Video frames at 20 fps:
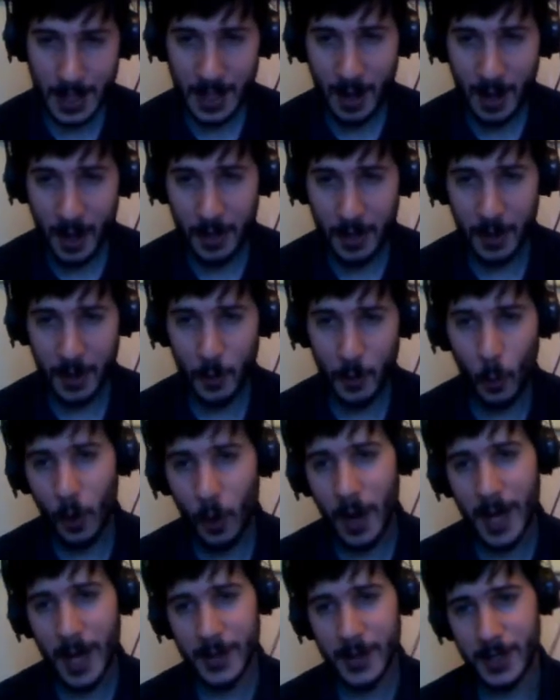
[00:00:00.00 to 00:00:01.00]
I think
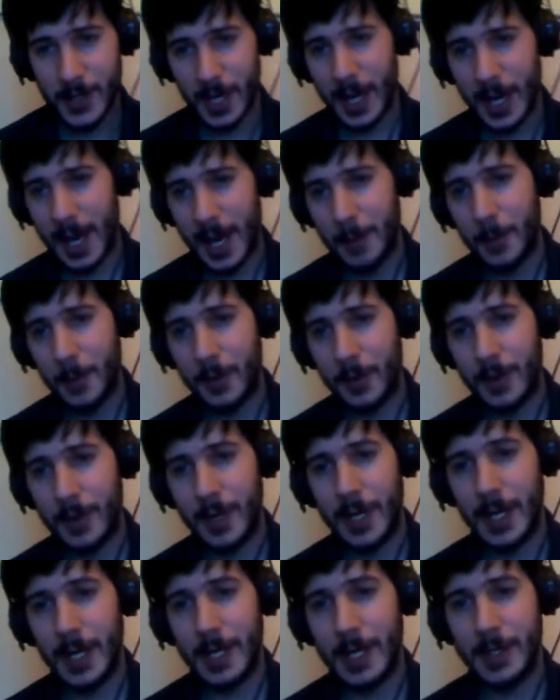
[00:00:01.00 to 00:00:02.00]
what actually happened
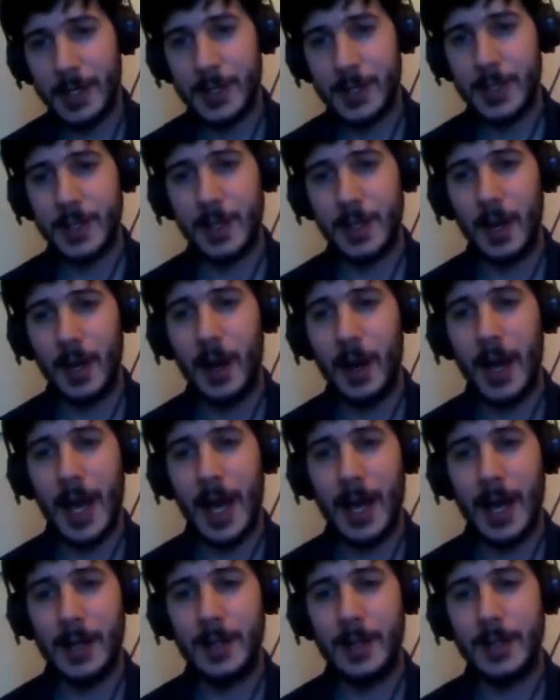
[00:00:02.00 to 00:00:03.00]
is I
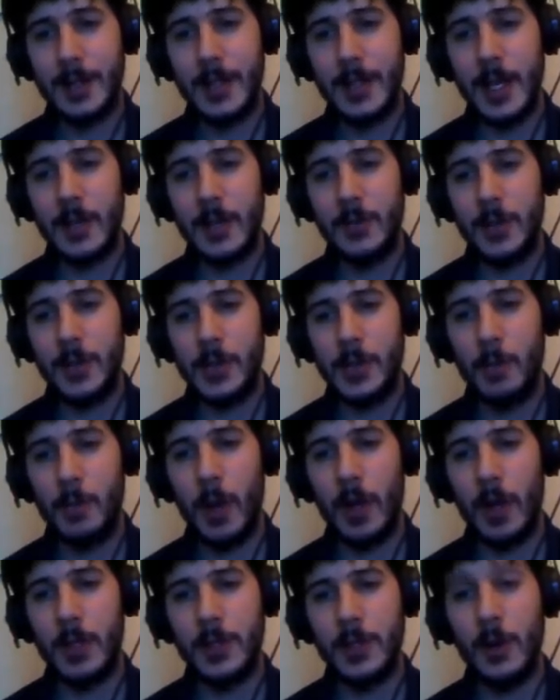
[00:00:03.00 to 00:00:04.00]
had Tetris
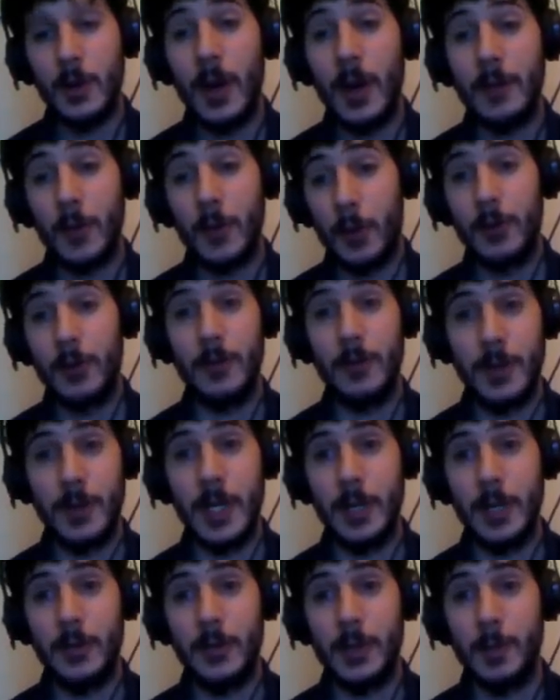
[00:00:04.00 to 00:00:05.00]
Plus. Oh, I've got
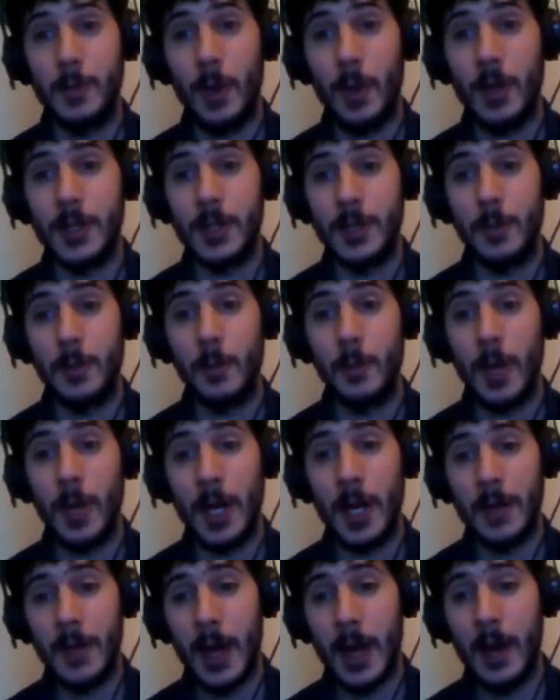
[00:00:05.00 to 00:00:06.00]
Tetris Plus. I've been
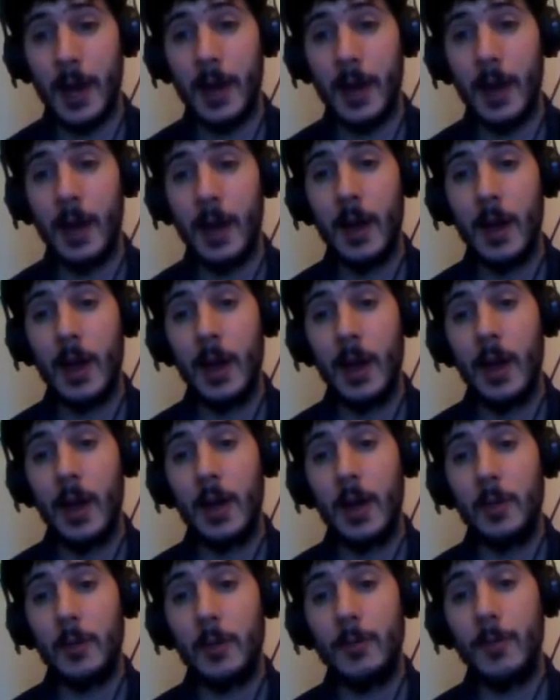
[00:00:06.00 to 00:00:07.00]
playing that
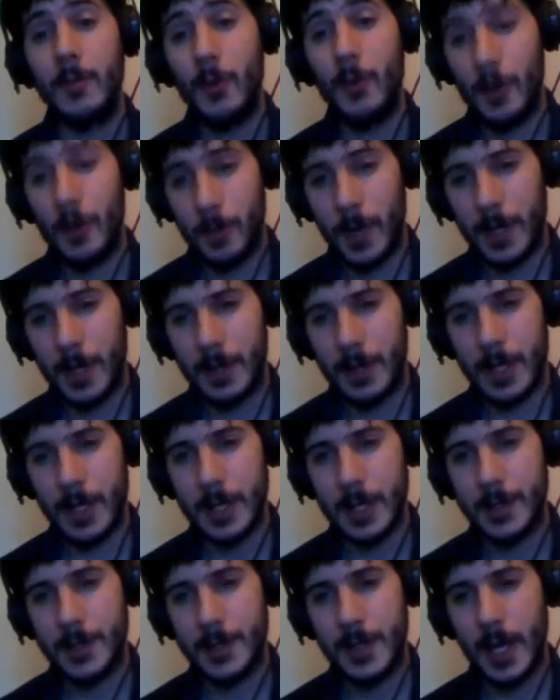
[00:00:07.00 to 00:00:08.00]
before I played
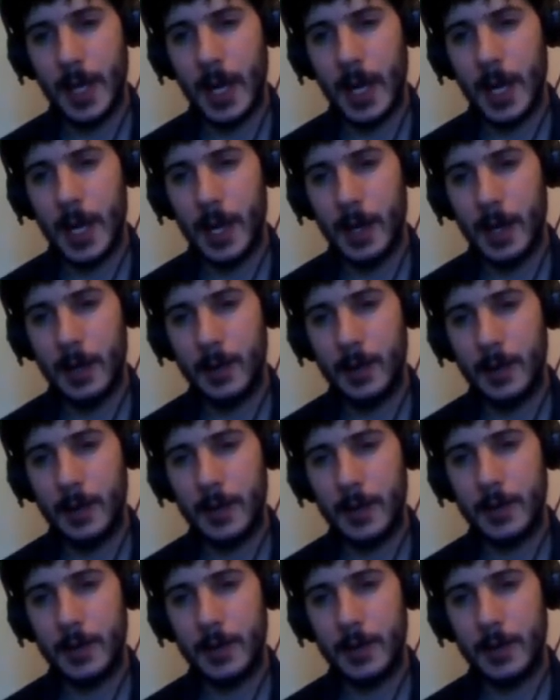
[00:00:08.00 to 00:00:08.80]
this, and